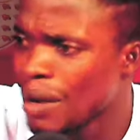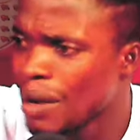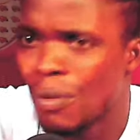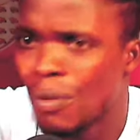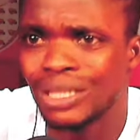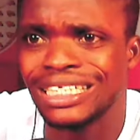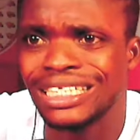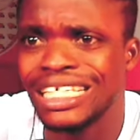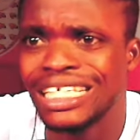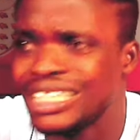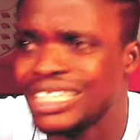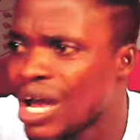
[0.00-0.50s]

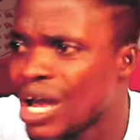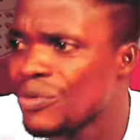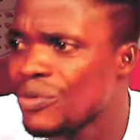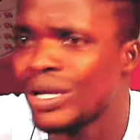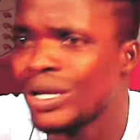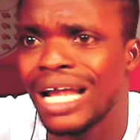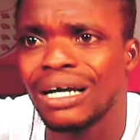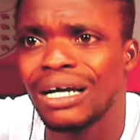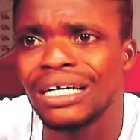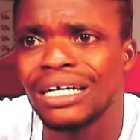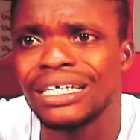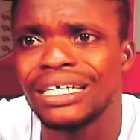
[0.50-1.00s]
season. You
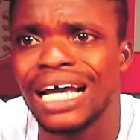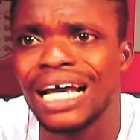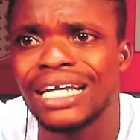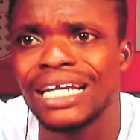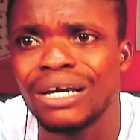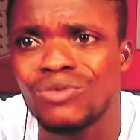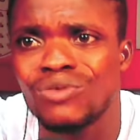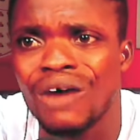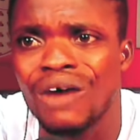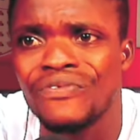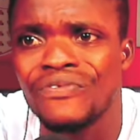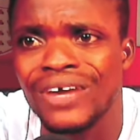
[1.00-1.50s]
know,
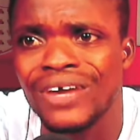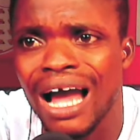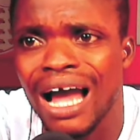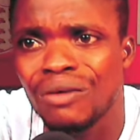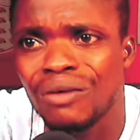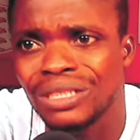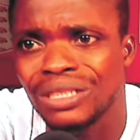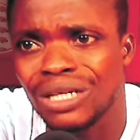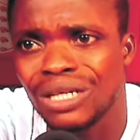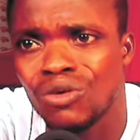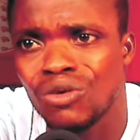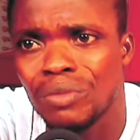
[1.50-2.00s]
the referee. I
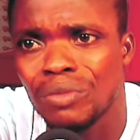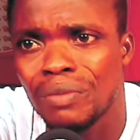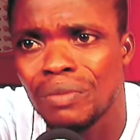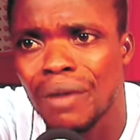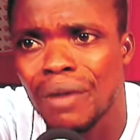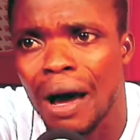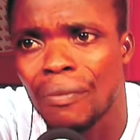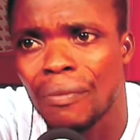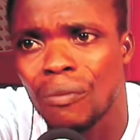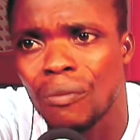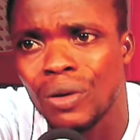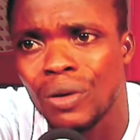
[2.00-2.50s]
was saying, we be
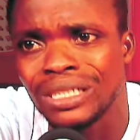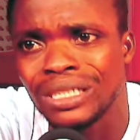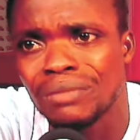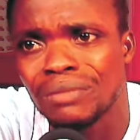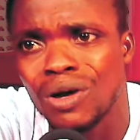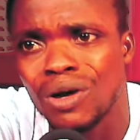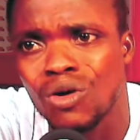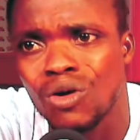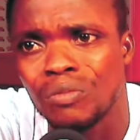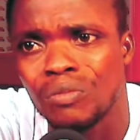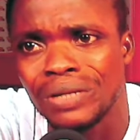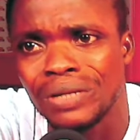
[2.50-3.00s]
my
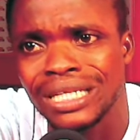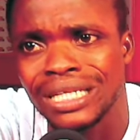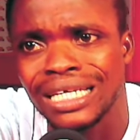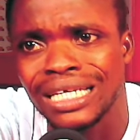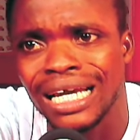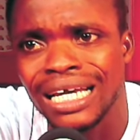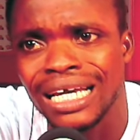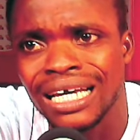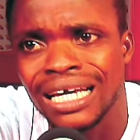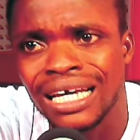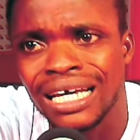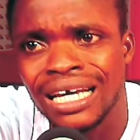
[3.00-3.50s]
bontime complaining.
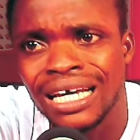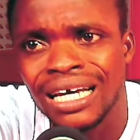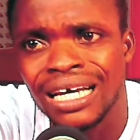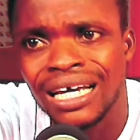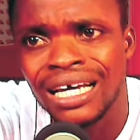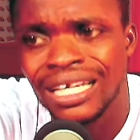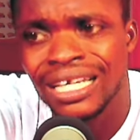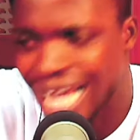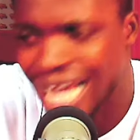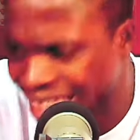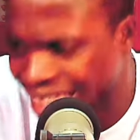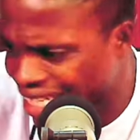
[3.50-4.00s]
You
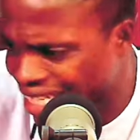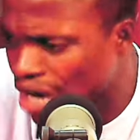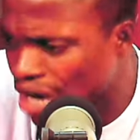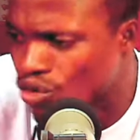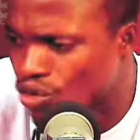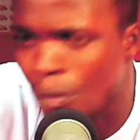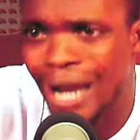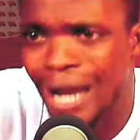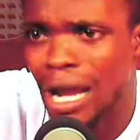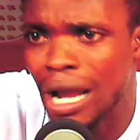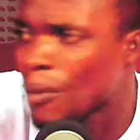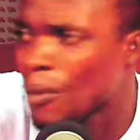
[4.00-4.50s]
are talking
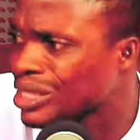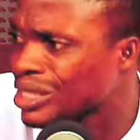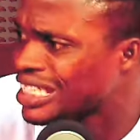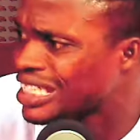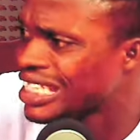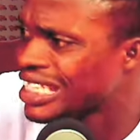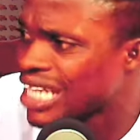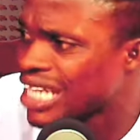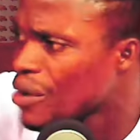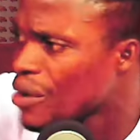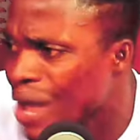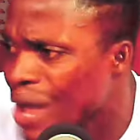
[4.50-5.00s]
about yabo
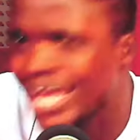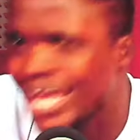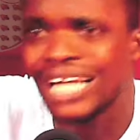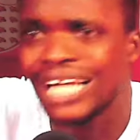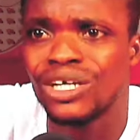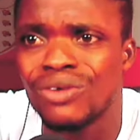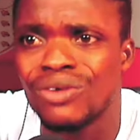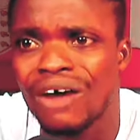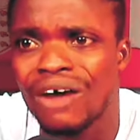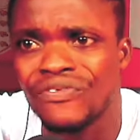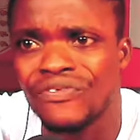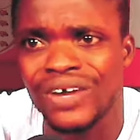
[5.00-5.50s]
season. You are
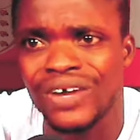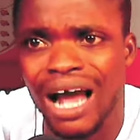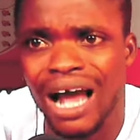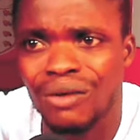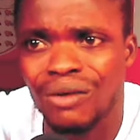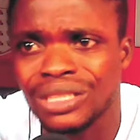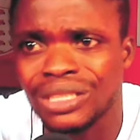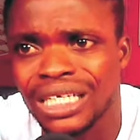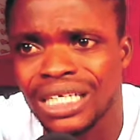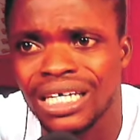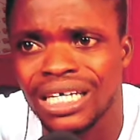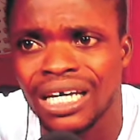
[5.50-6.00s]
the referee. I
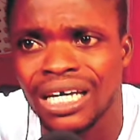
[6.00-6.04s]
was saying,